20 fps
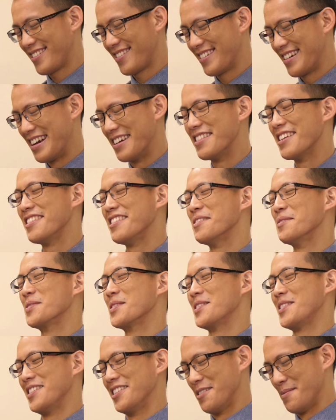And then there was
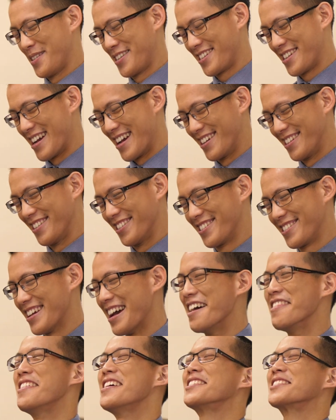a syllabus change.
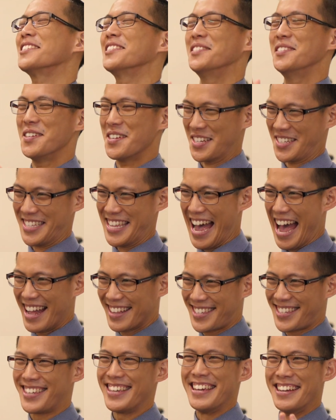And there's a lot of
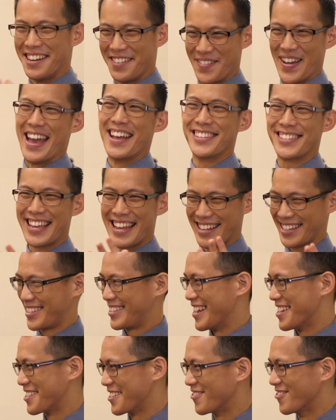stats in advanced and
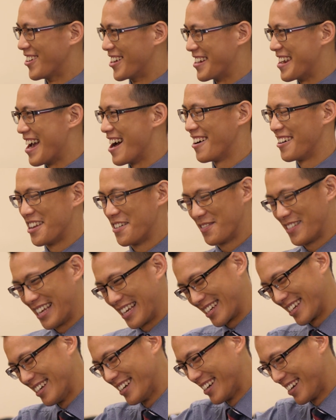extension 1 now, and I'm
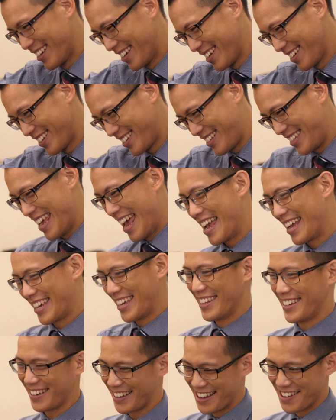like, dang
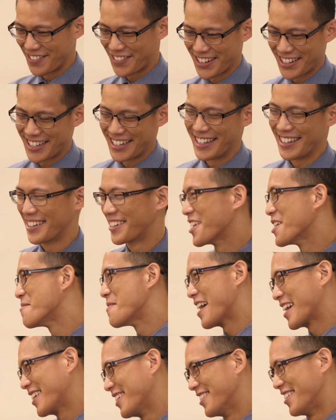it, I've got to go
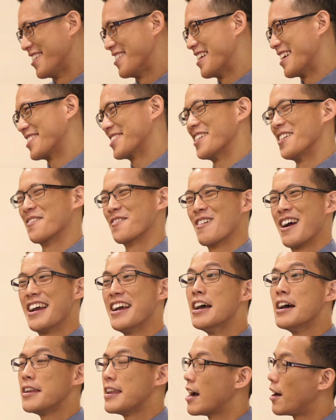back and learn that stuff,
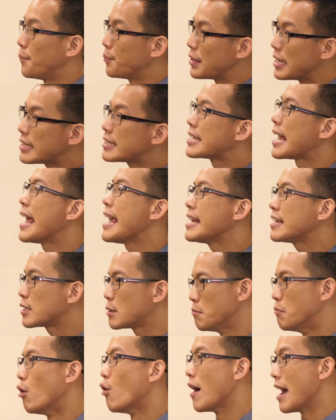right? Now, it takes
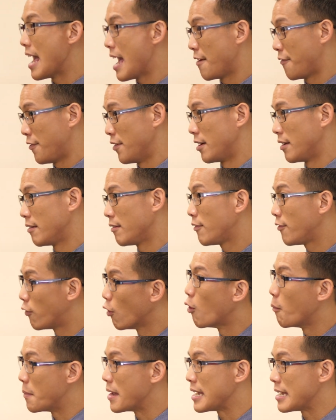more effort
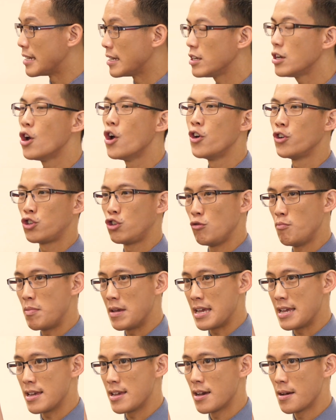for me
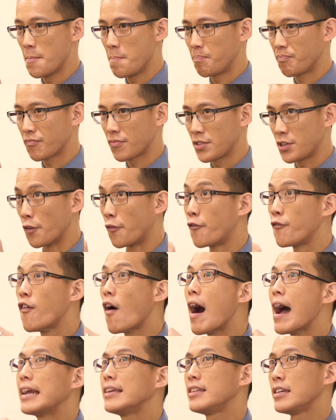to
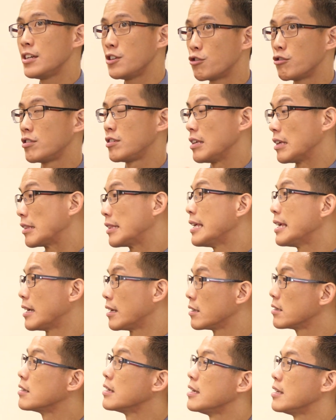find interesting
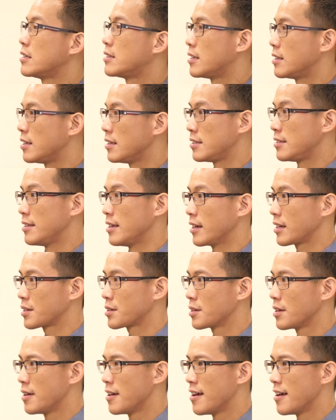things in statistics.